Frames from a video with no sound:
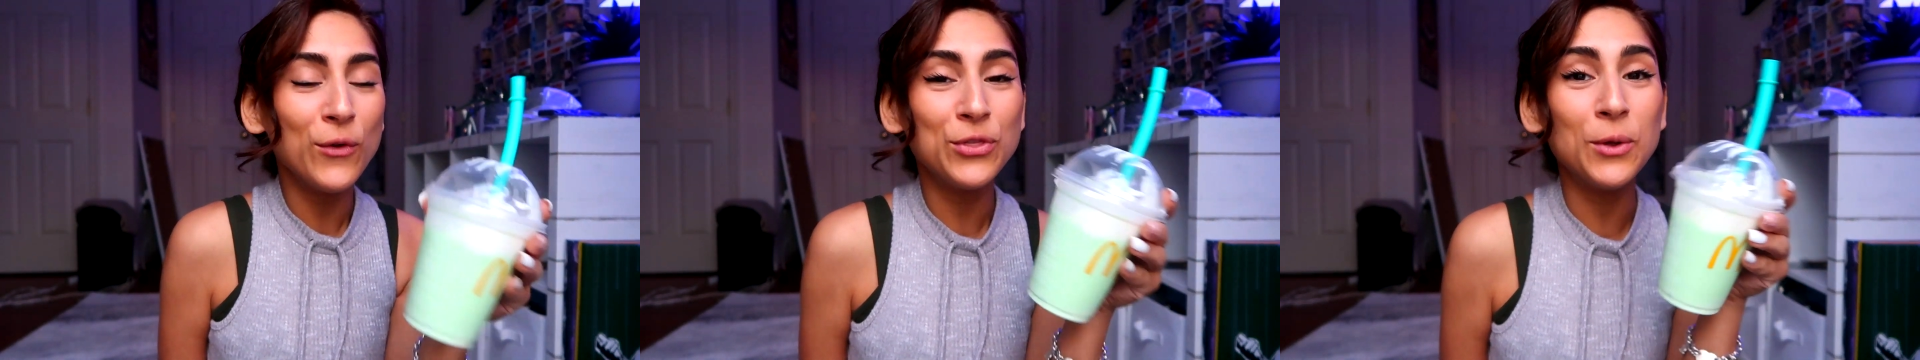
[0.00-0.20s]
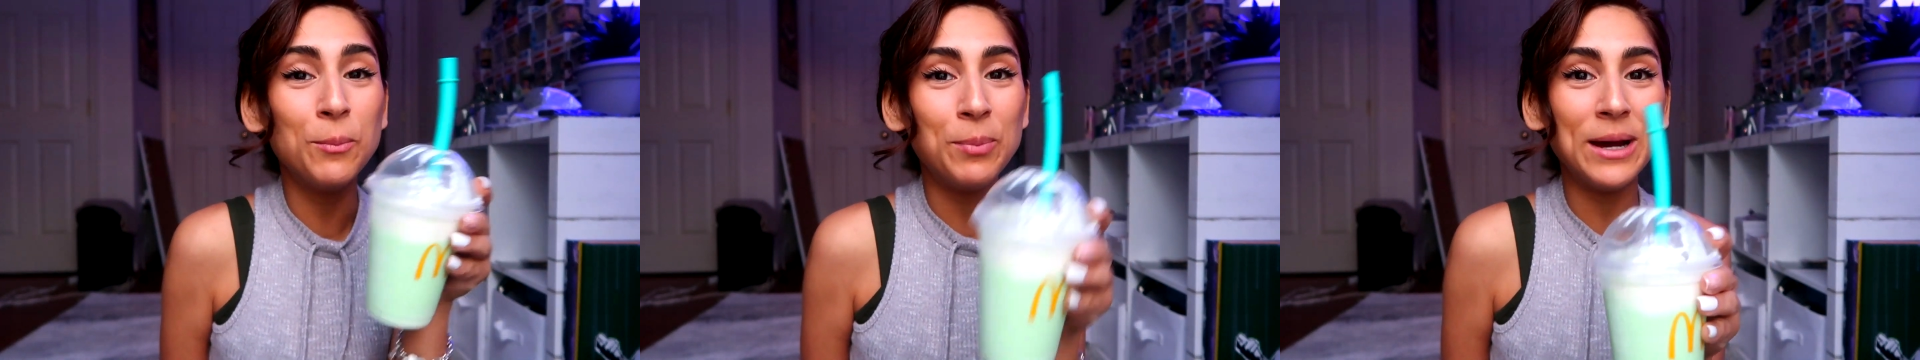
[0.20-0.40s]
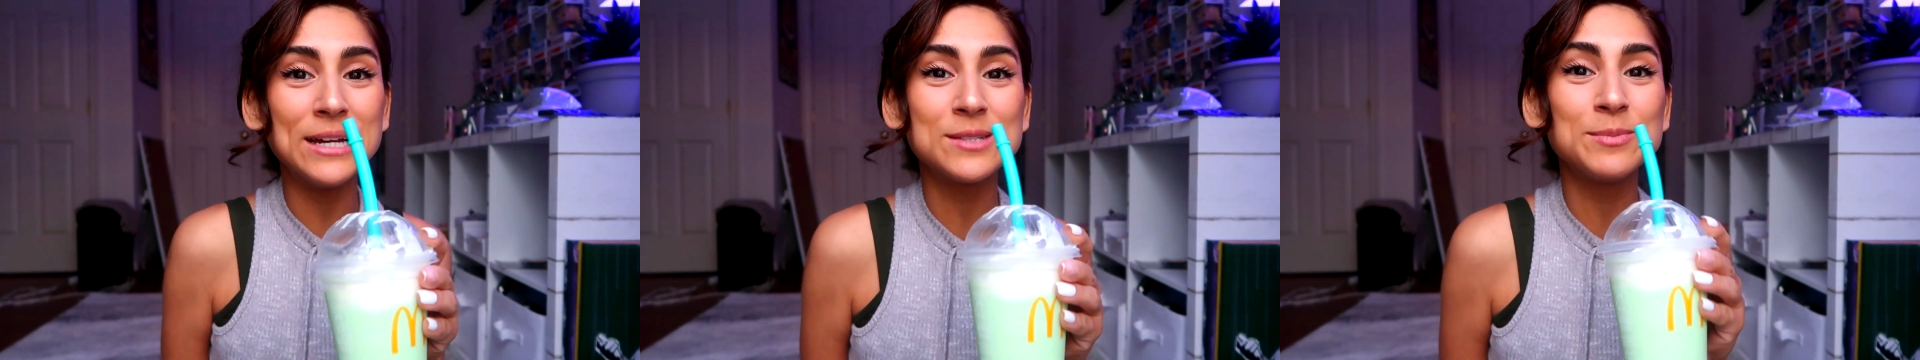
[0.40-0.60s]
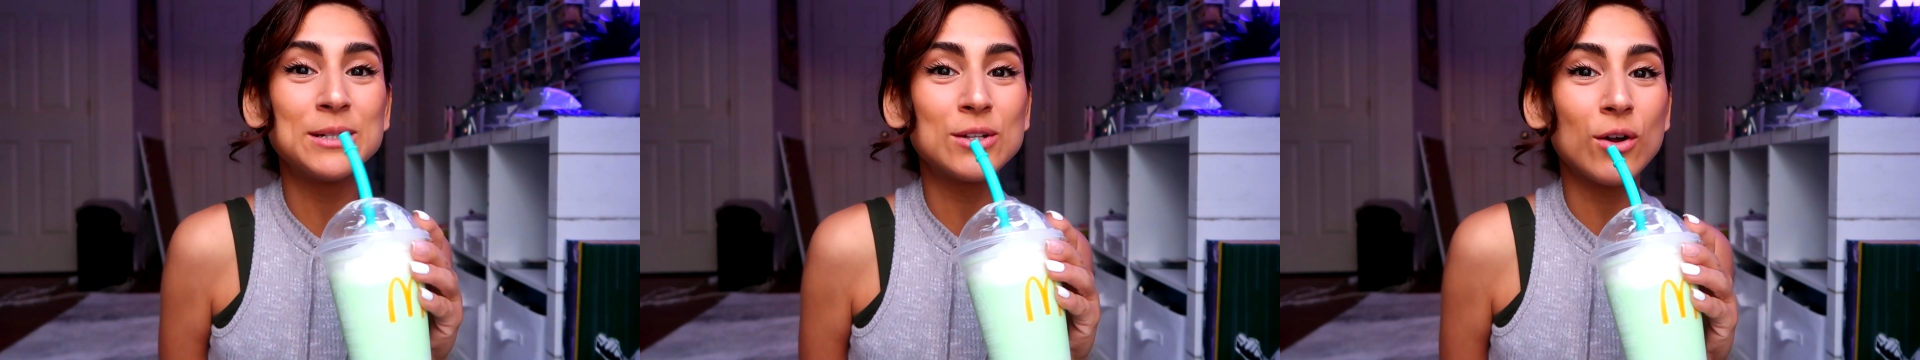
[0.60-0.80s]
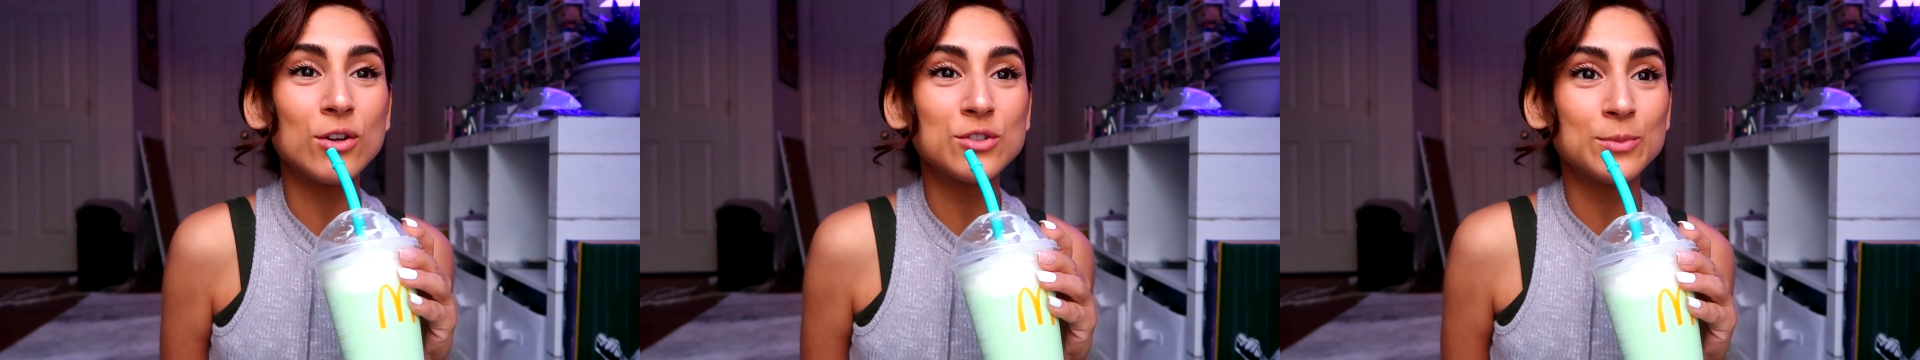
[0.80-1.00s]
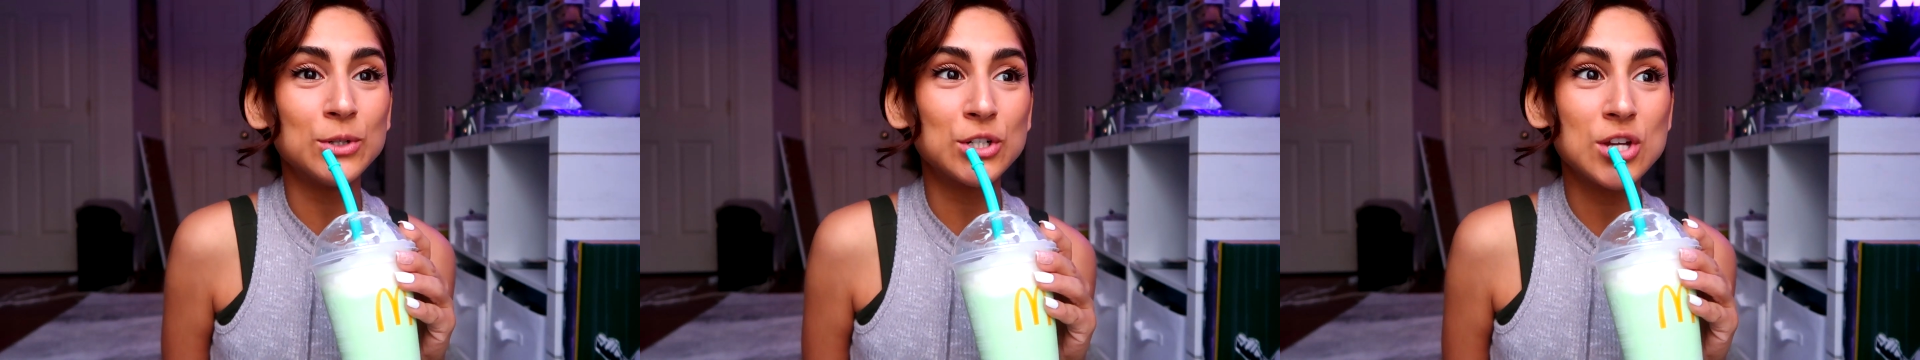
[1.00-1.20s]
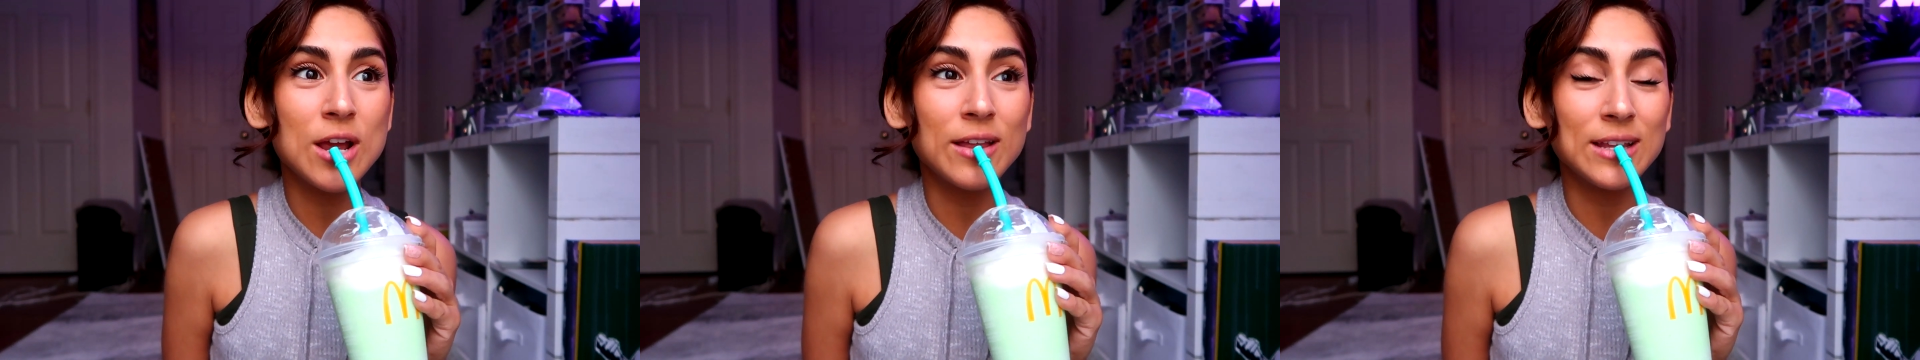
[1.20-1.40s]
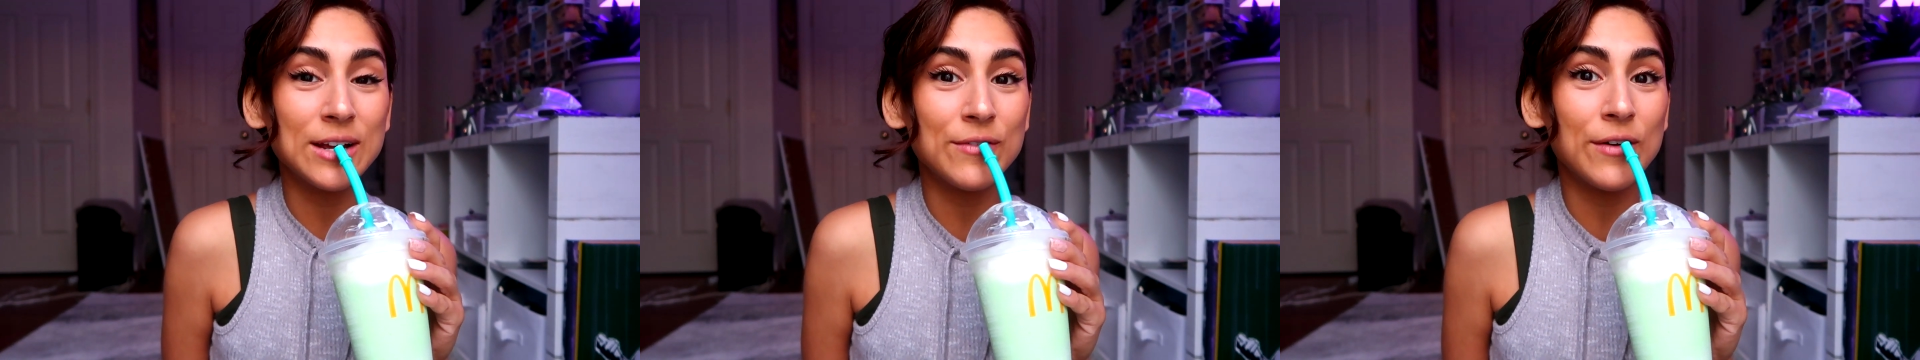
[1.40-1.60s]
the best McDonald's
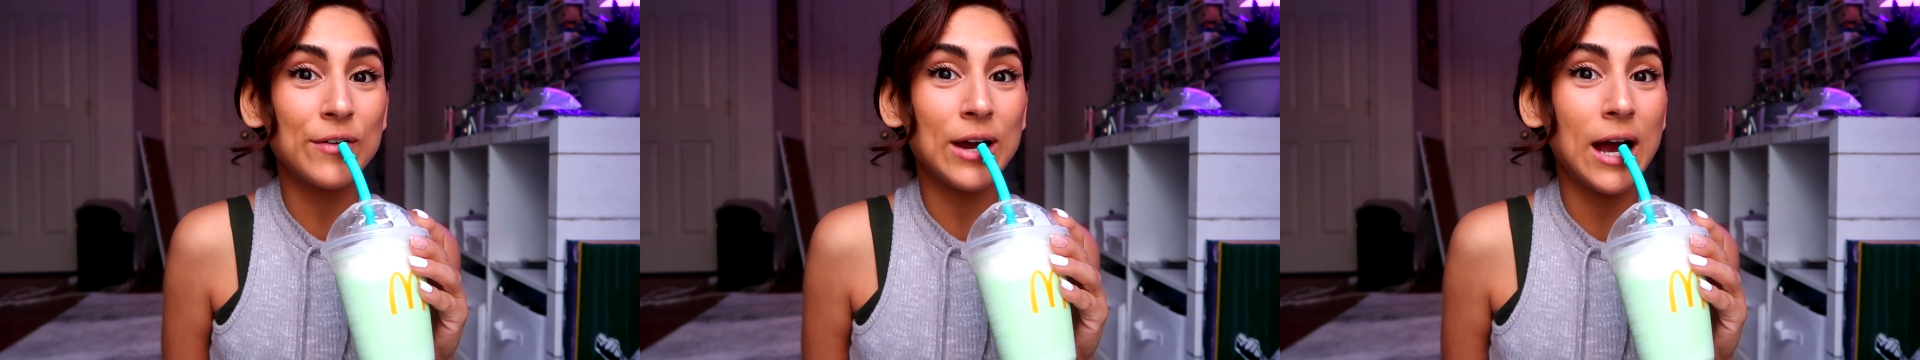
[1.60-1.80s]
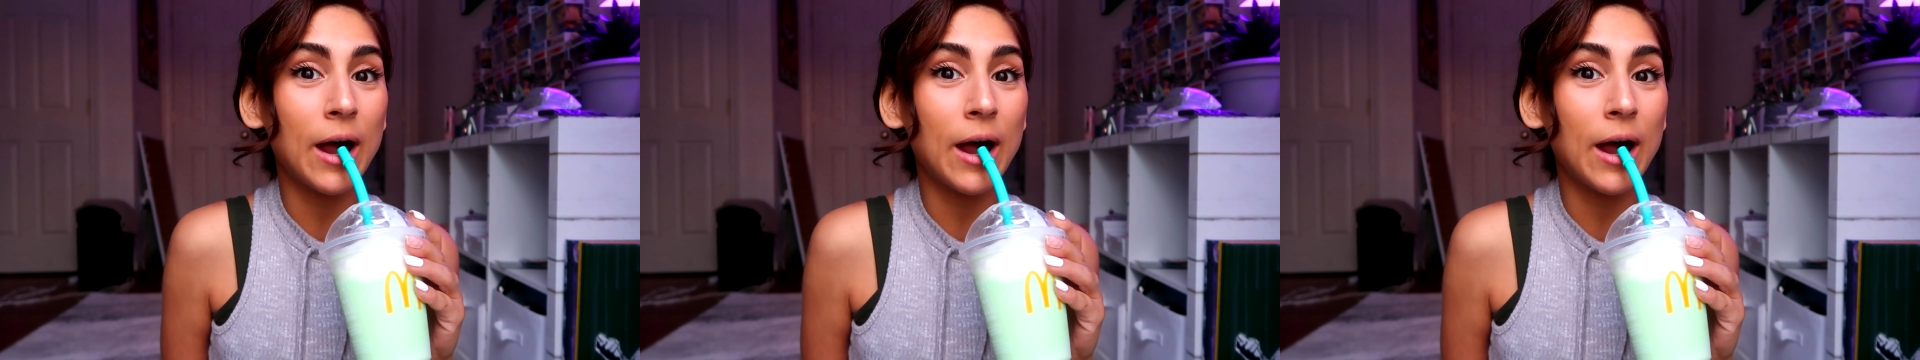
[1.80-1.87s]
milkshake I think I've ever